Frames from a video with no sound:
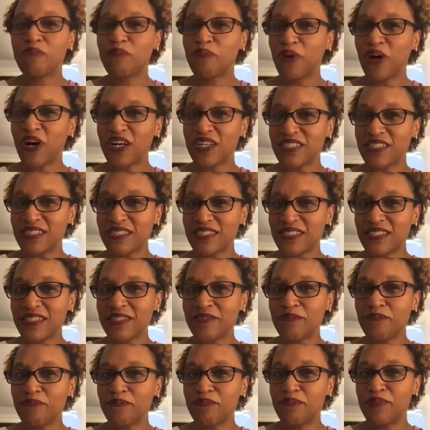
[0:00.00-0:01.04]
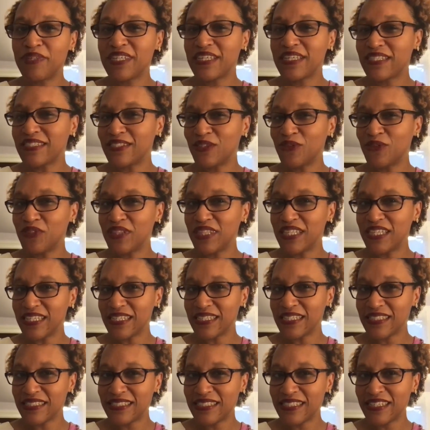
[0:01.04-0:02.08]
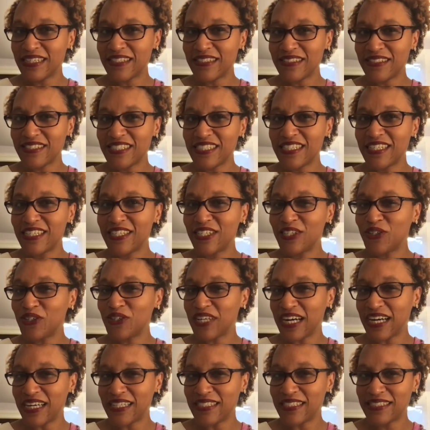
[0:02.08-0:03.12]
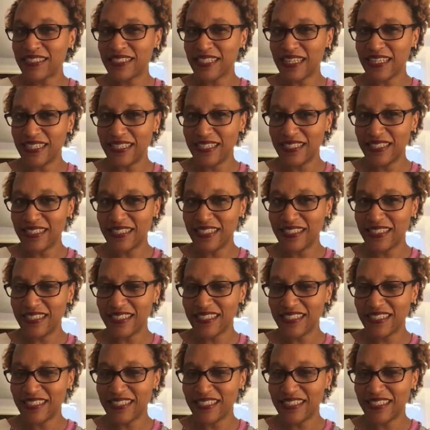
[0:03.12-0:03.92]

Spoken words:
partially because you think it's salesy and you're not saying it,